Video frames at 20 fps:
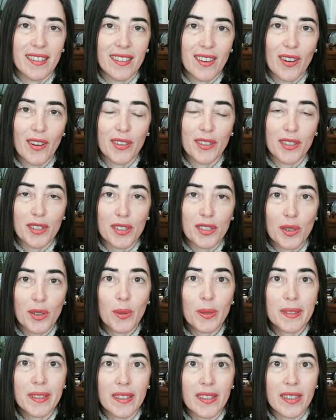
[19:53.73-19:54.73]
on your
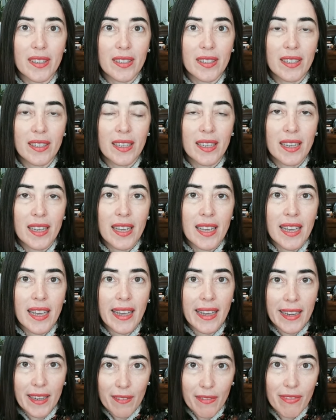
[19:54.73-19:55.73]
shoulder
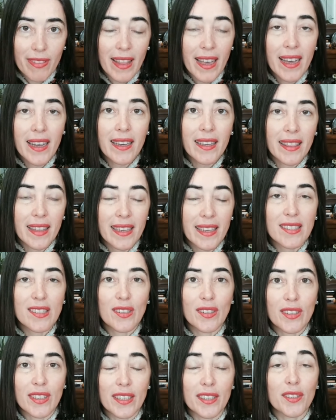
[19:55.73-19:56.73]
and a fly lands
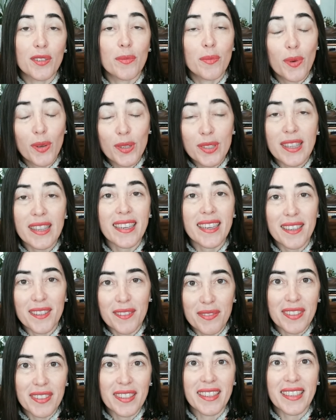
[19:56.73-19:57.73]
on it, you'll most likely
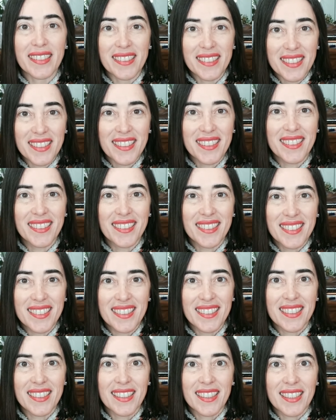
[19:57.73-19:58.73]
feel it.
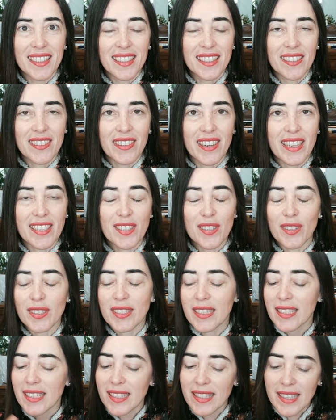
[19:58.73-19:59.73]
right? So
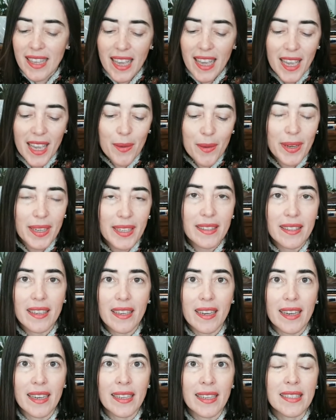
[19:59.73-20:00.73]
it's the same
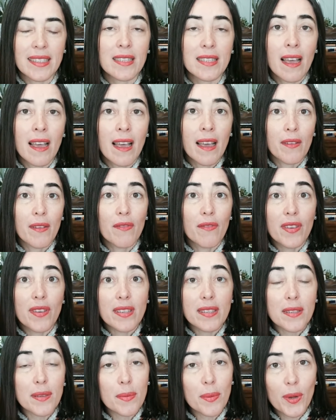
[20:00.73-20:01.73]
idea, and it's
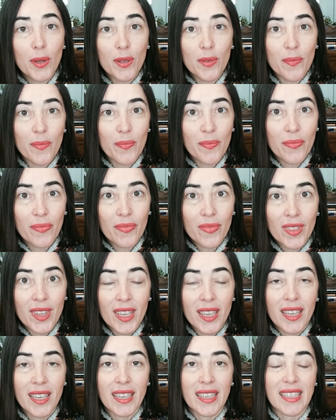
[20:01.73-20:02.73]
visible,
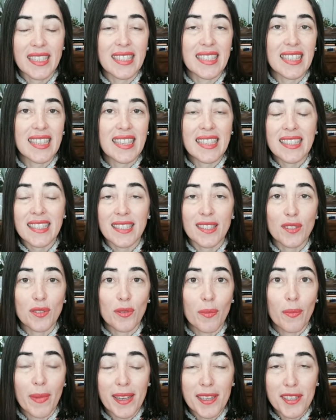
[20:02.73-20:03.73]
it's easy to
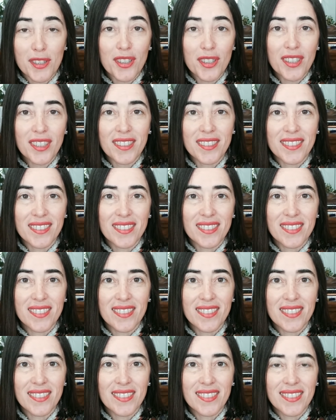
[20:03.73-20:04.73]
measure.
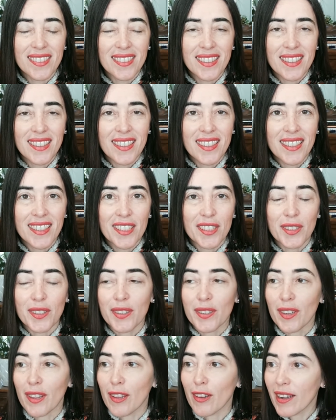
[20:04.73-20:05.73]
You
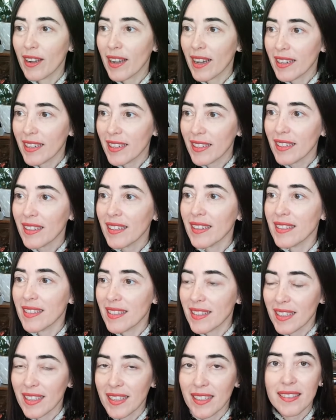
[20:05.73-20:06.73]
could look at it and
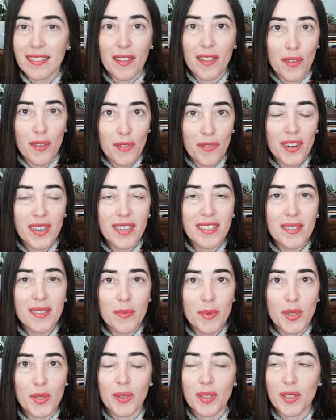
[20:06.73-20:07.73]
see the difference
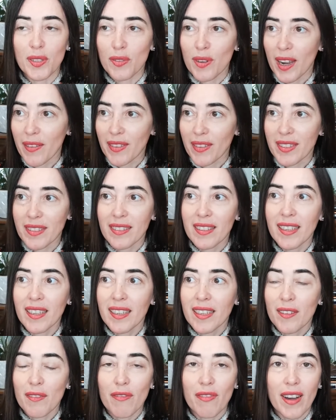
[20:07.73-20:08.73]
between driving
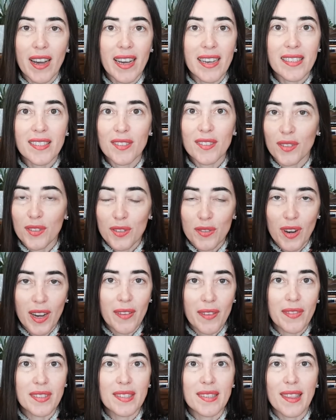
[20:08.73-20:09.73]
fast or
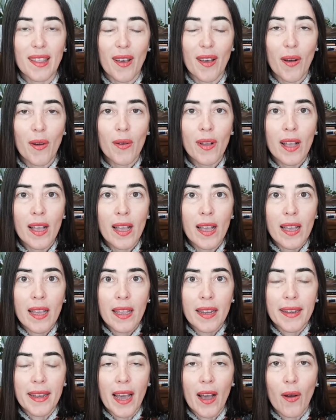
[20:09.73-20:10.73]
driving slow.
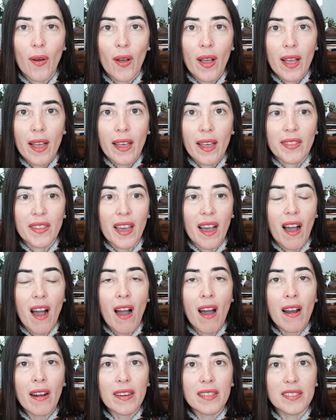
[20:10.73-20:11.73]
Now, the
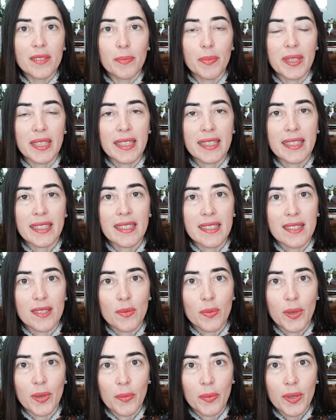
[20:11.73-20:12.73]
art
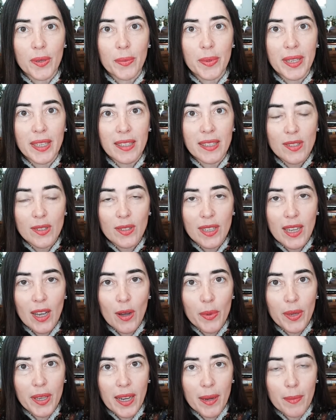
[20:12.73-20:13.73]
begins when we begin to
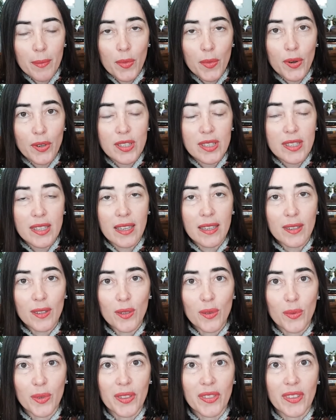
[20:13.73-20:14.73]
now become more
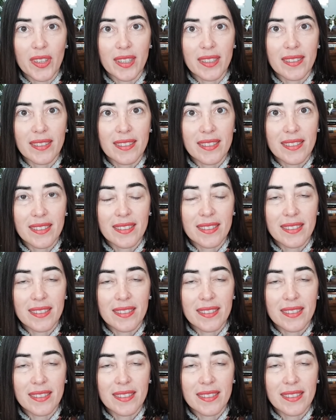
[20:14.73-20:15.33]
subtle with this